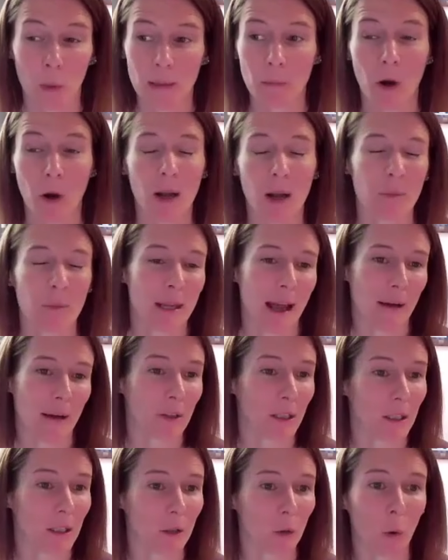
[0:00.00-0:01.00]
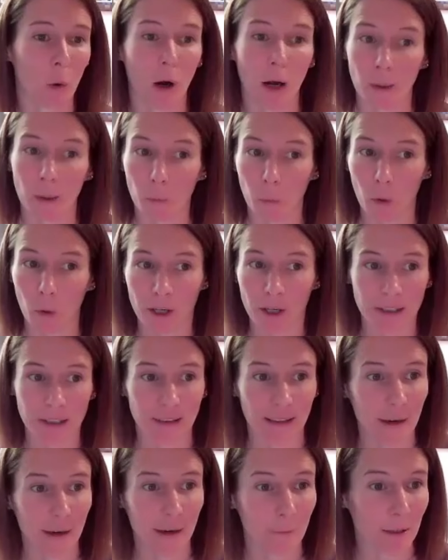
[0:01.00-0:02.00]
We might be having a quiet word
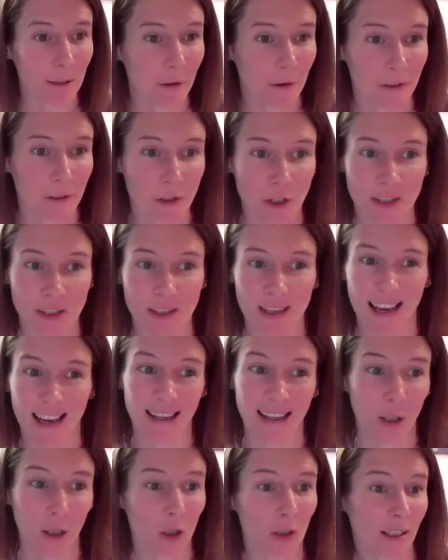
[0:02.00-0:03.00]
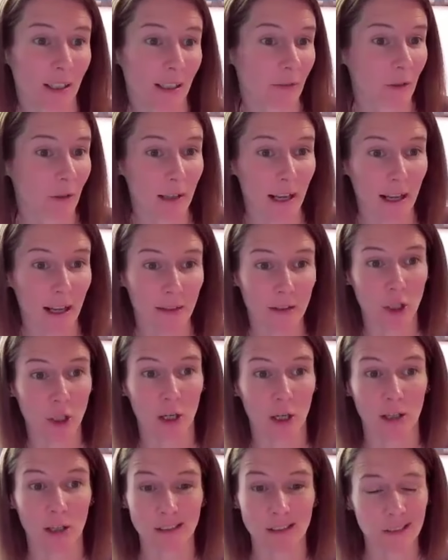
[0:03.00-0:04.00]
in their ear and just saying, look, if you get the
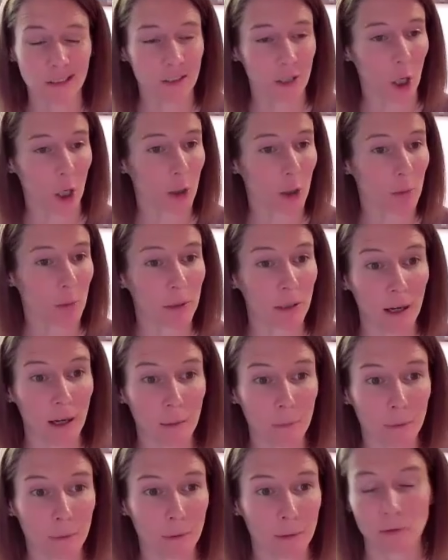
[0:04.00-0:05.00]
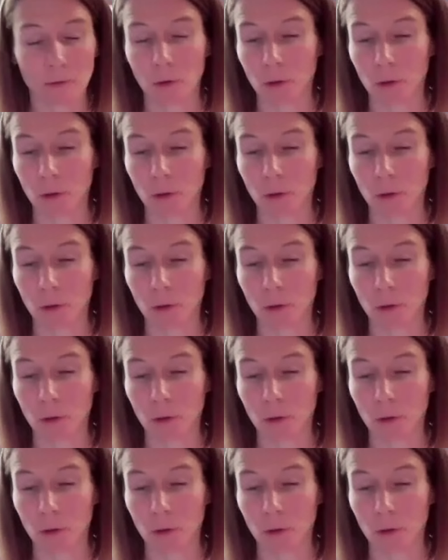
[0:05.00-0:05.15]
chance to open up,